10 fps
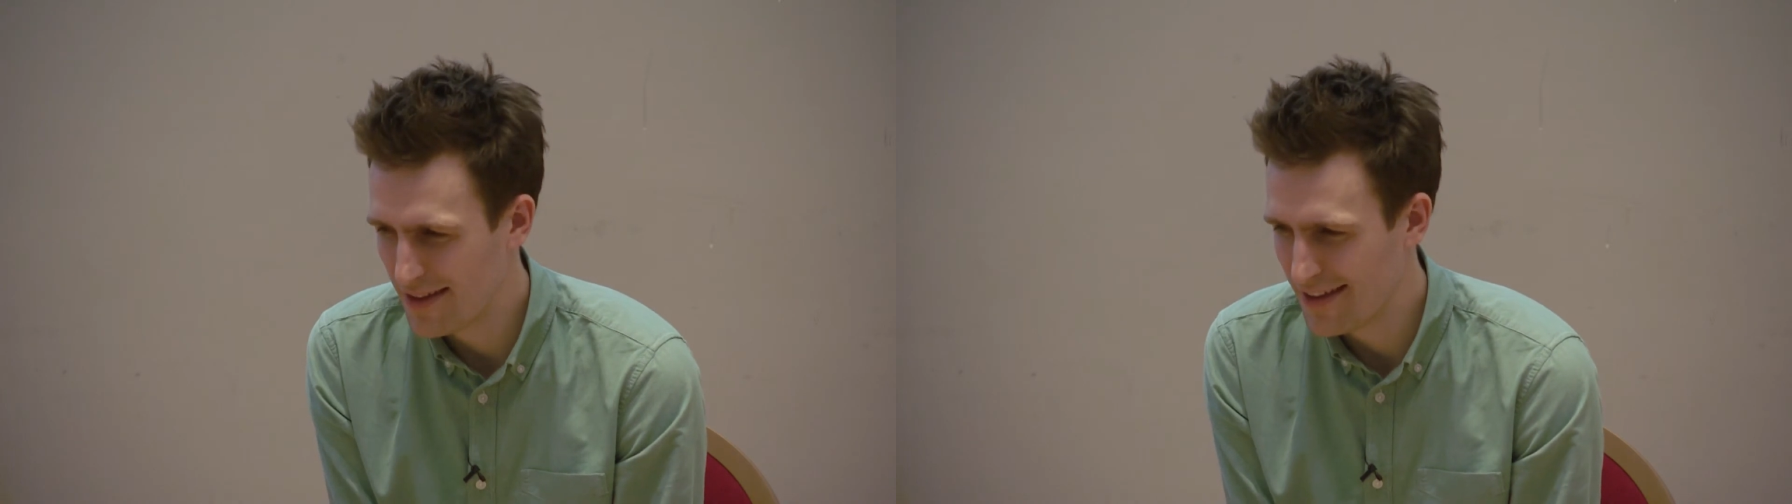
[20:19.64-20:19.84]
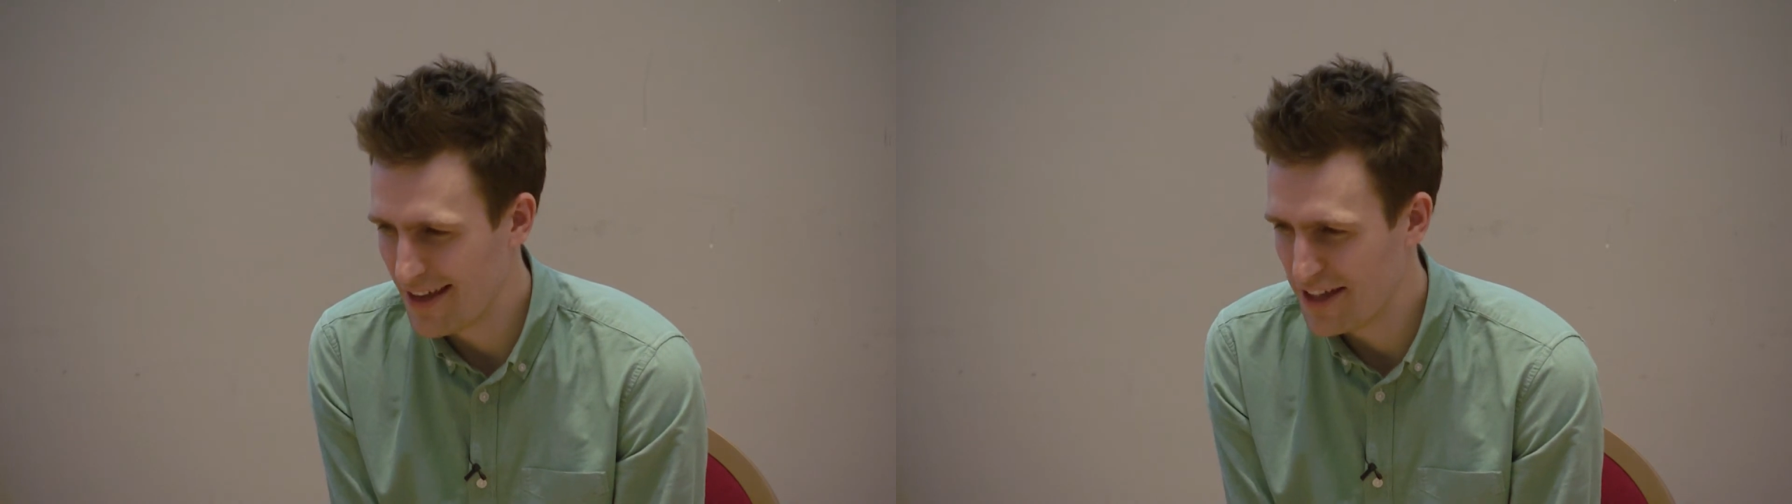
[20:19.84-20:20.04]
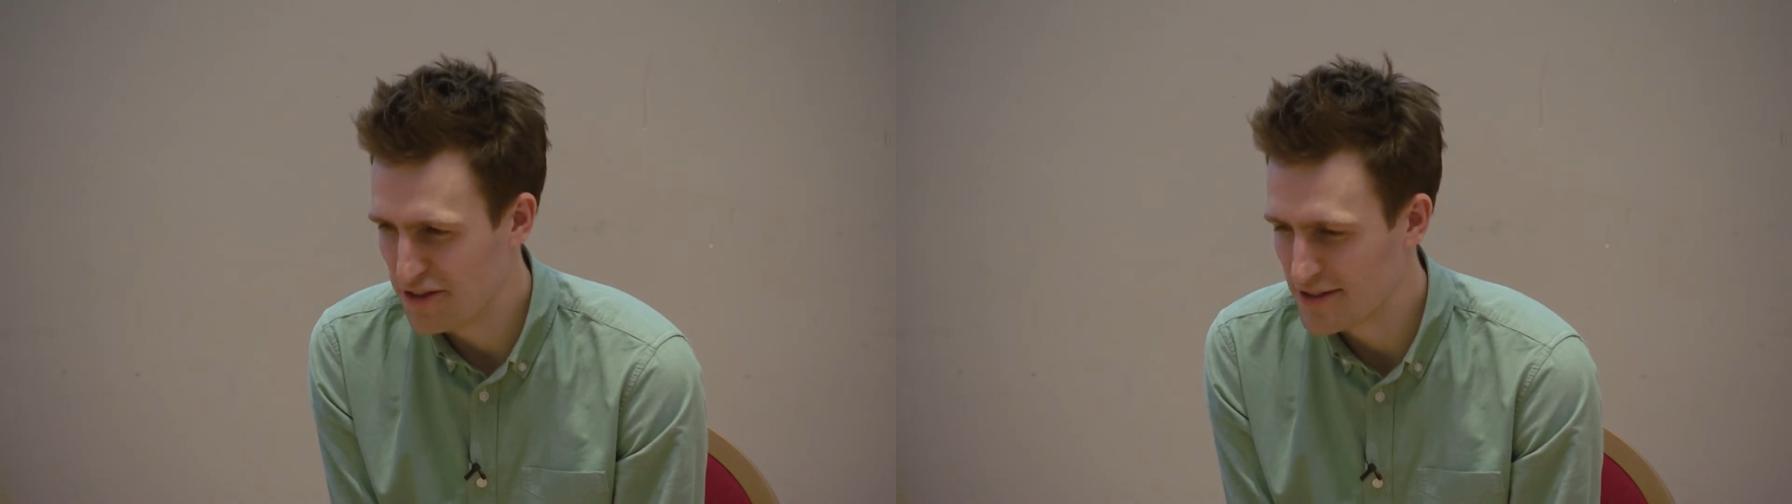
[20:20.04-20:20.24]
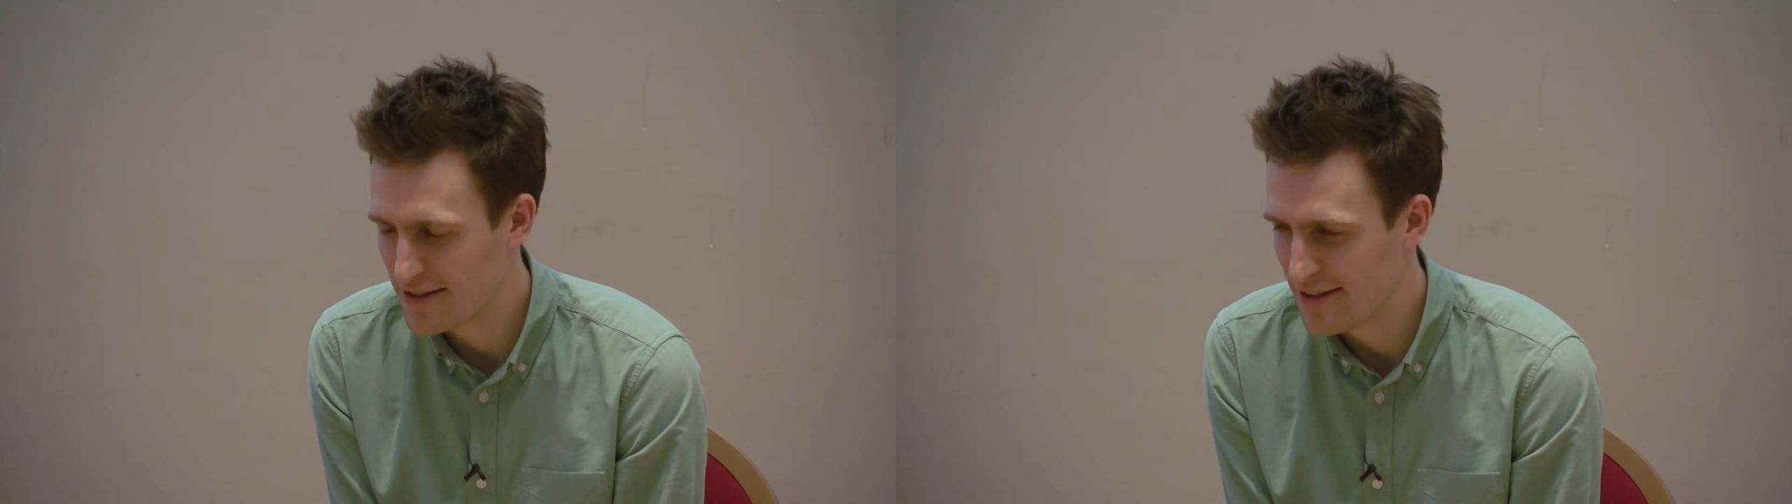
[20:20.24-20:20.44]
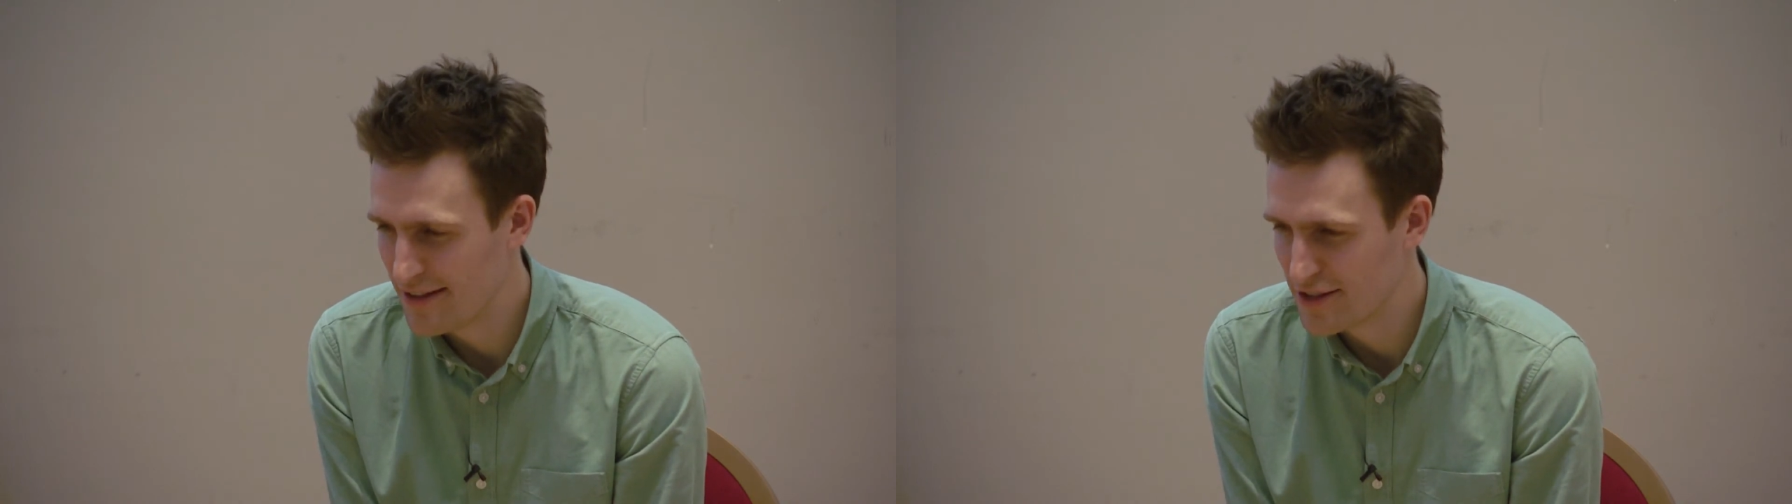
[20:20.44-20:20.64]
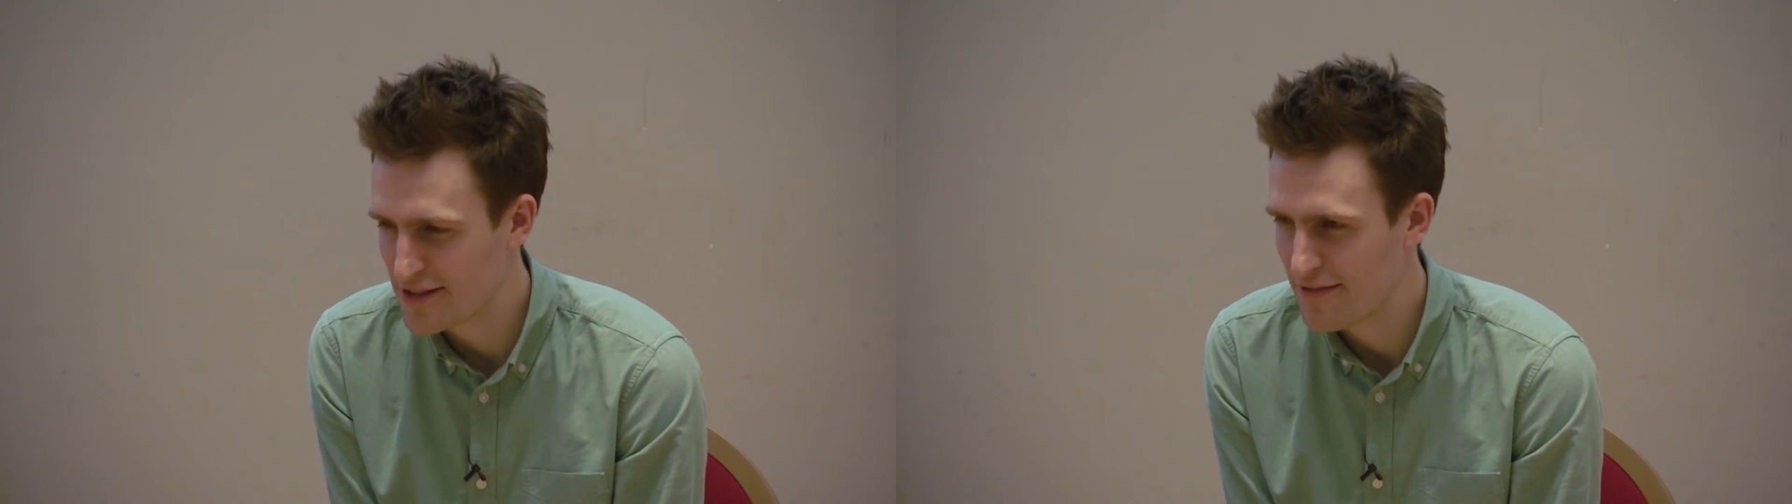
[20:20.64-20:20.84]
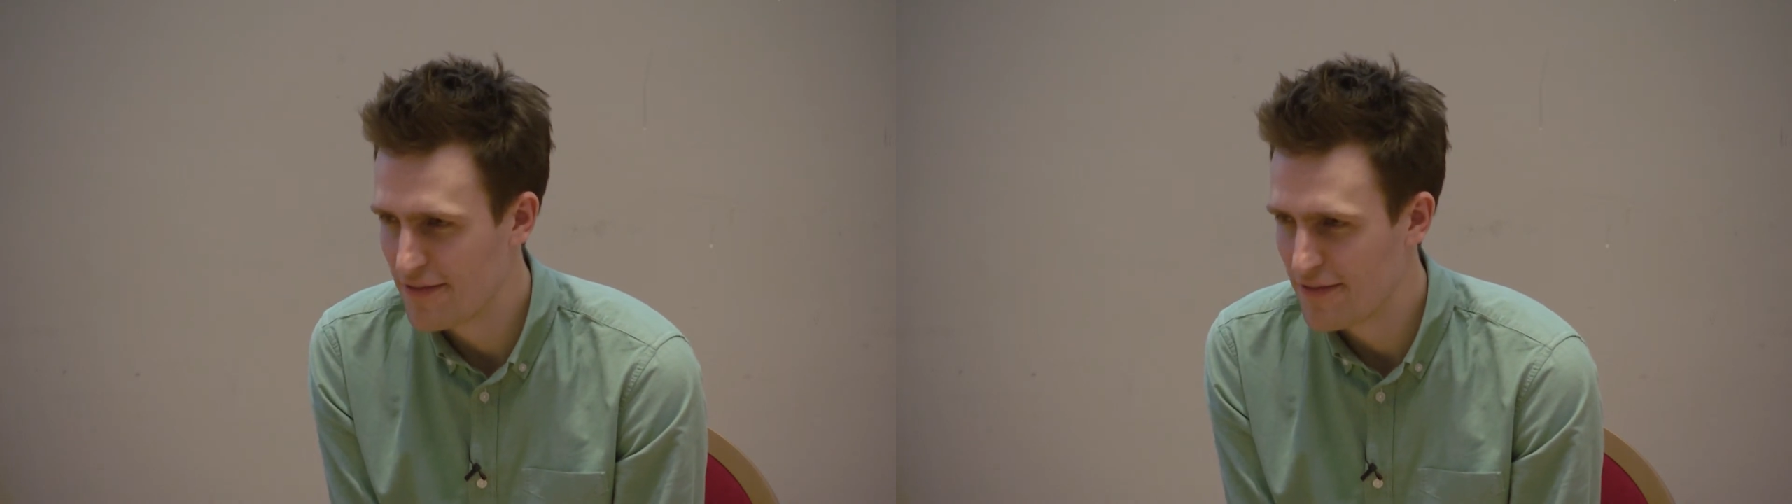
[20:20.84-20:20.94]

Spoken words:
it doesn't